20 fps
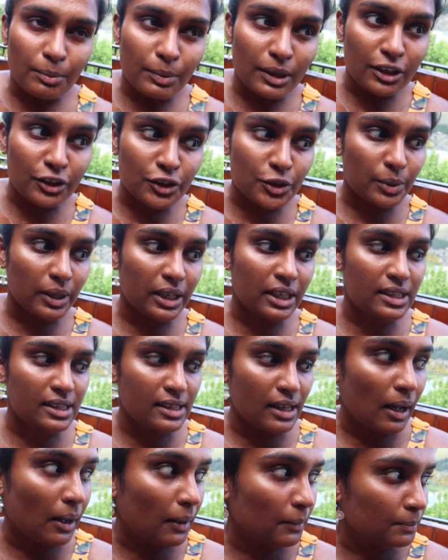been doing
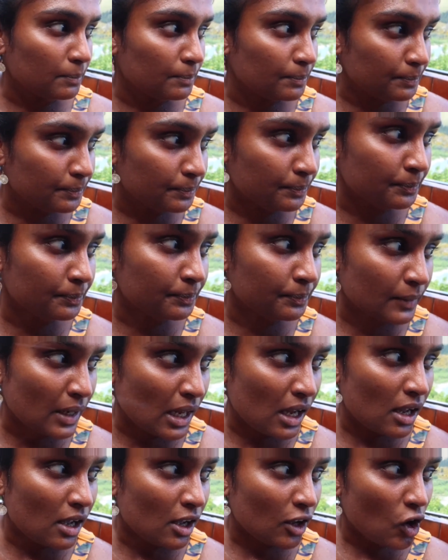some
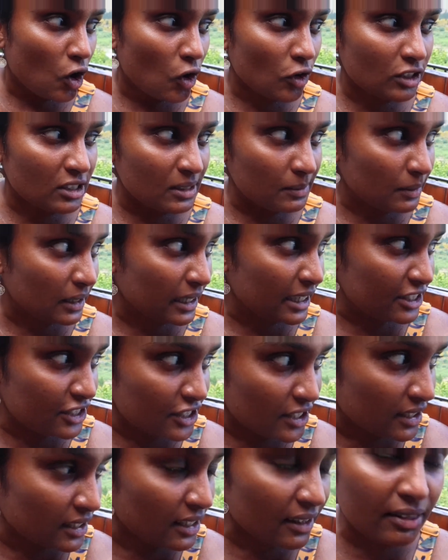
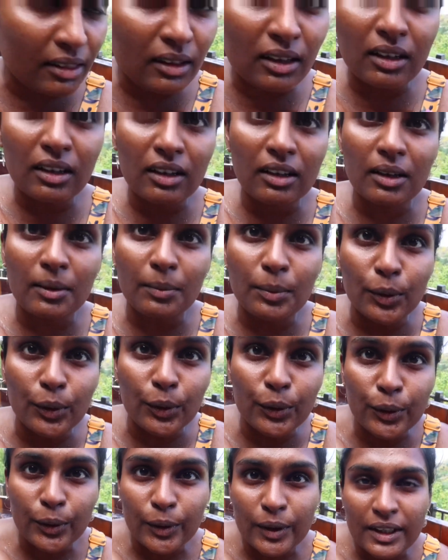contemplation in the
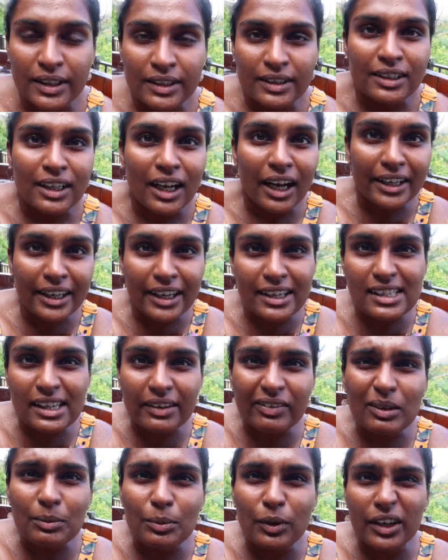pool. I guess
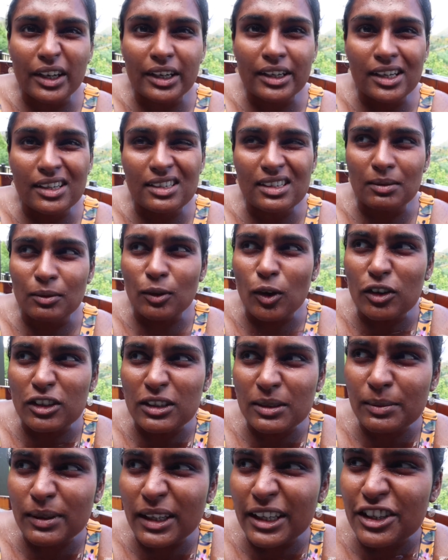everybody does some
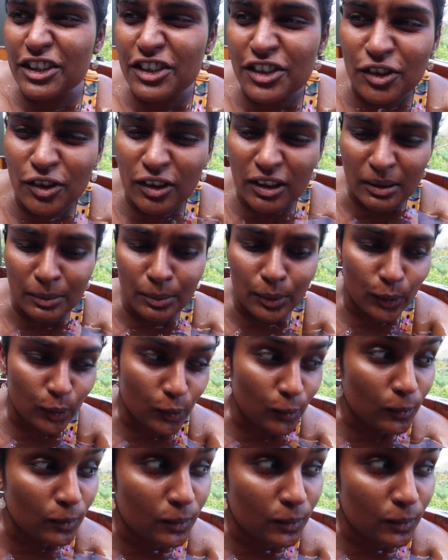contemplation on the pool.